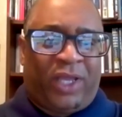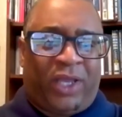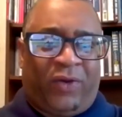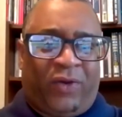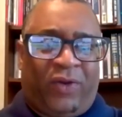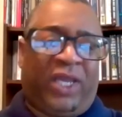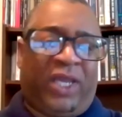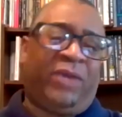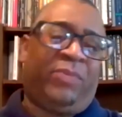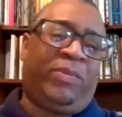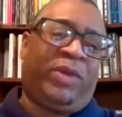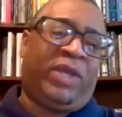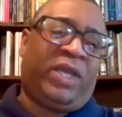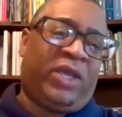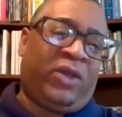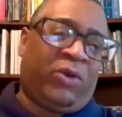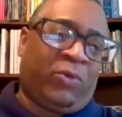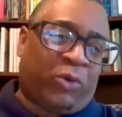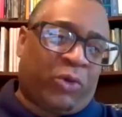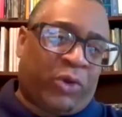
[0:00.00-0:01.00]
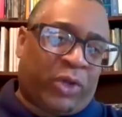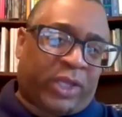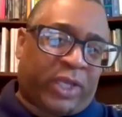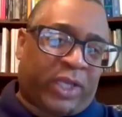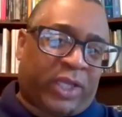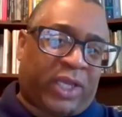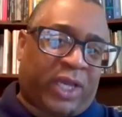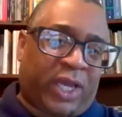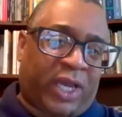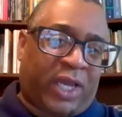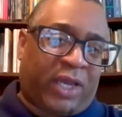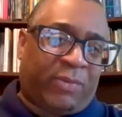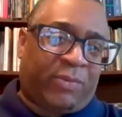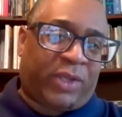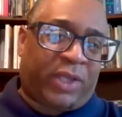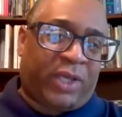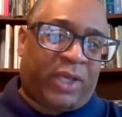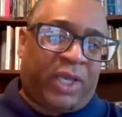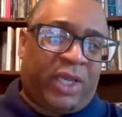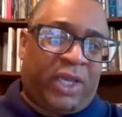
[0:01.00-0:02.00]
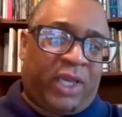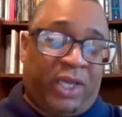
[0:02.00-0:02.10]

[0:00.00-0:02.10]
You know, he could be humorous at times,